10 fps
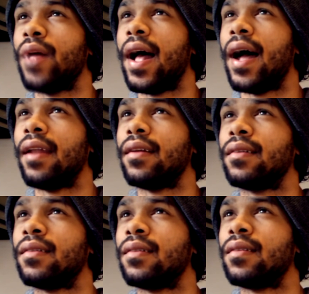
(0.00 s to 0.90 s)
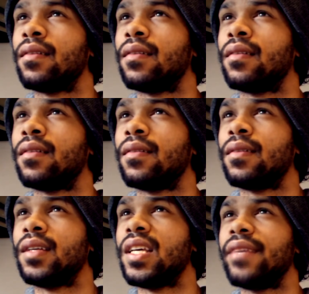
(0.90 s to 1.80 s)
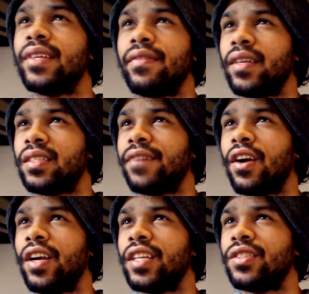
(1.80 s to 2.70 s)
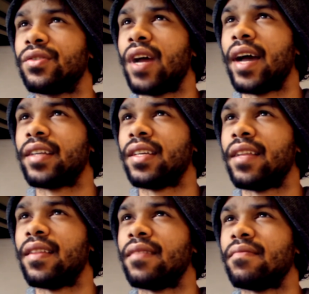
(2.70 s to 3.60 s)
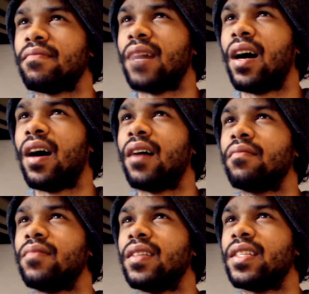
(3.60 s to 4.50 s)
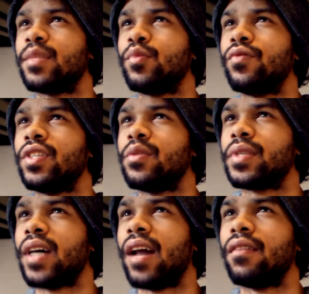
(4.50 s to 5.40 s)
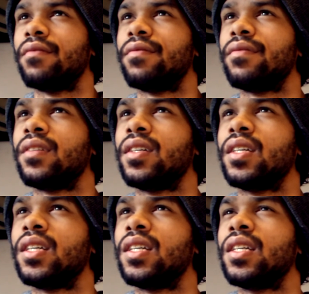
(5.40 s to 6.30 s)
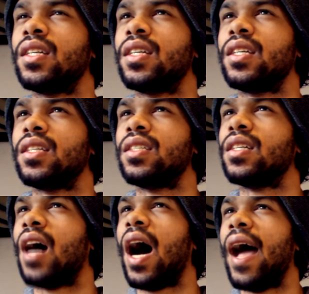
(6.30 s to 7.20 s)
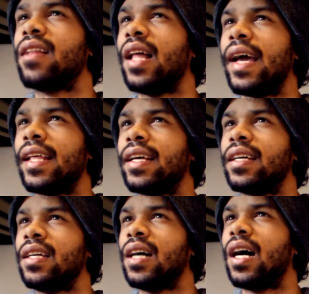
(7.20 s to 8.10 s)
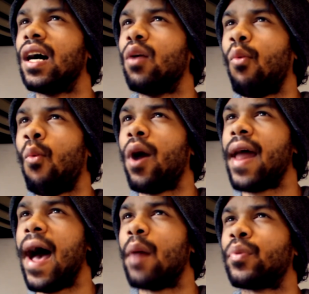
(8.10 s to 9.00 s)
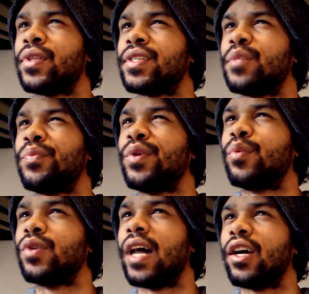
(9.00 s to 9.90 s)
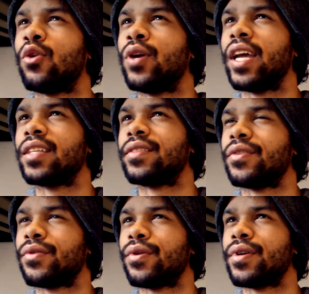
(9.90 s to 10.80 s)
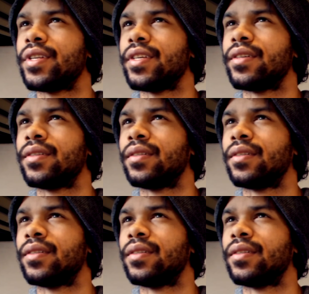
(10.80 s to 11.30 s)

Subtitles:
that, even if it's very indirect. And in this movie, it was kind of highlighting what happens to people that go against authority.